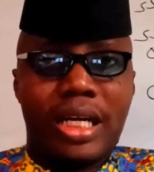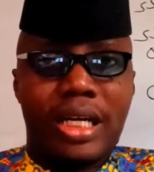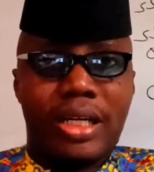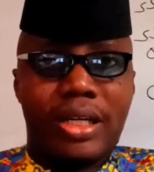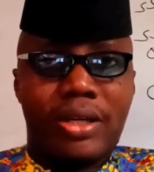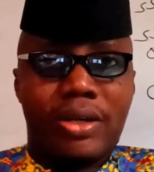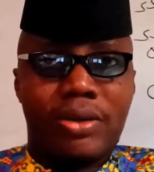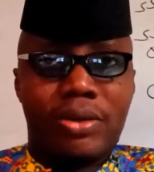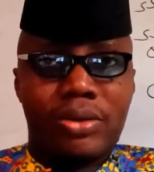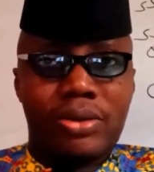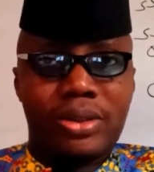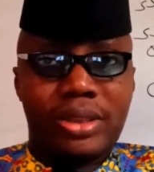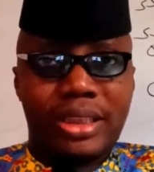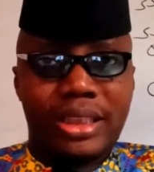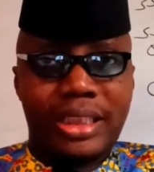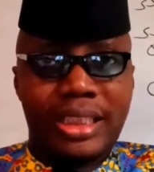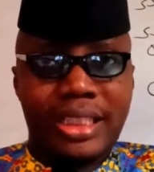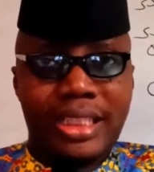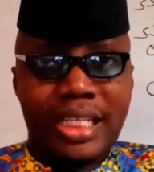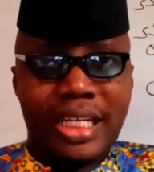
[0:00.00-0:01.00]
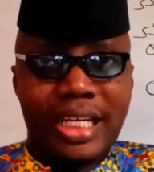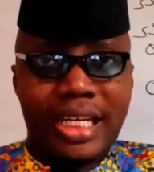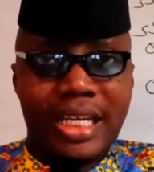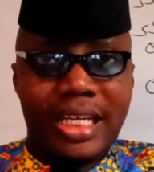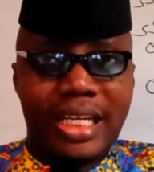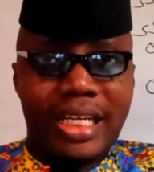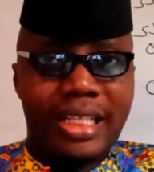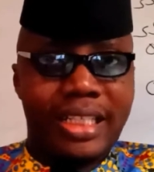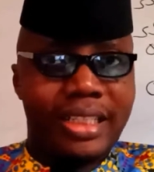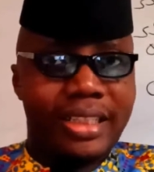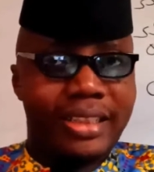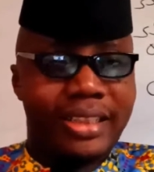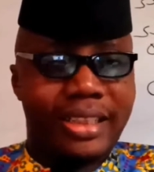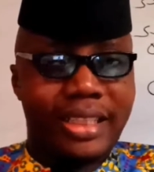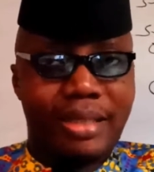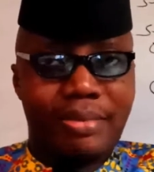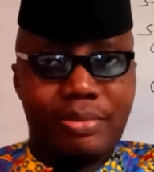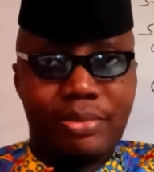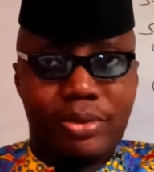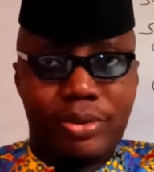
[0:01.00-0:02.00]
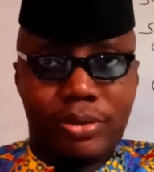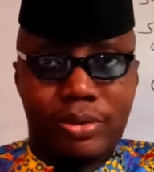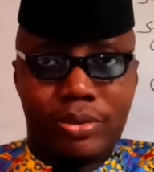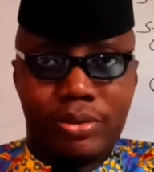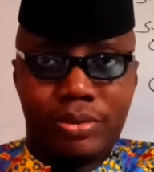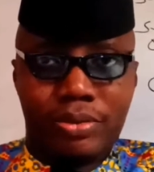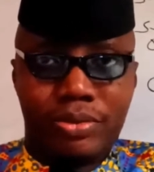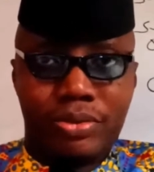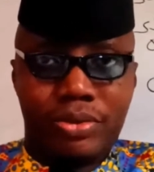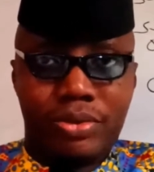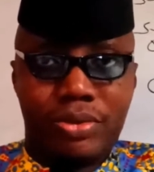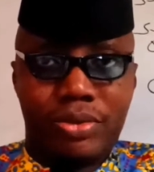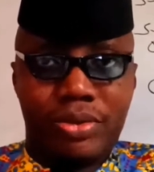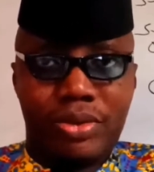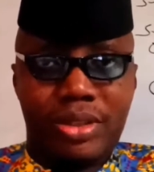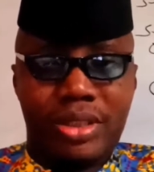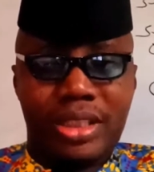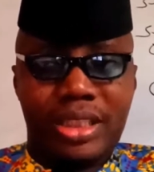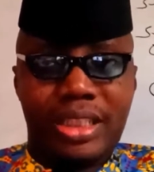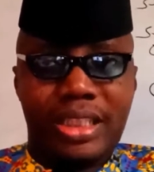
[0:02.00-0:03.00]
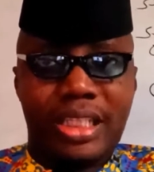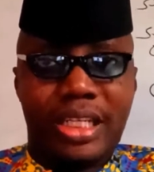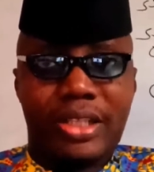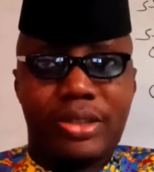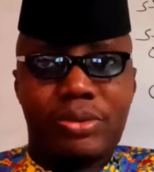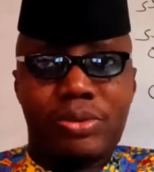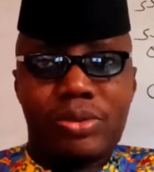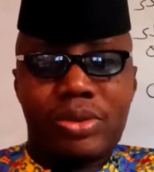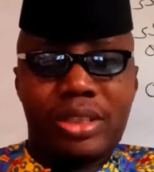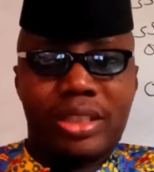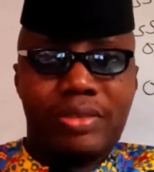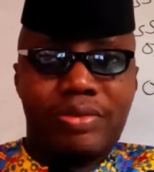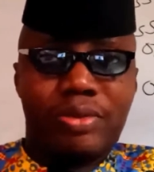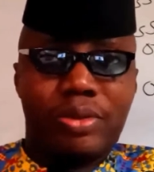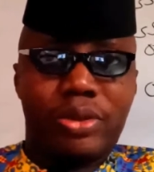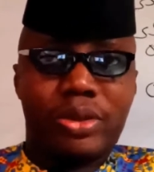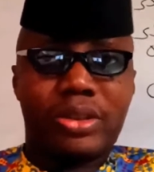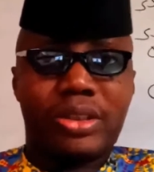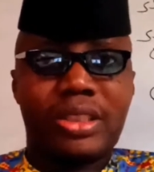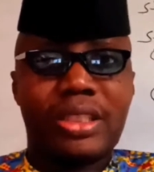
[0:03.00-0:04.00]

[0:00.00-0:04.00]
consider an example that will give us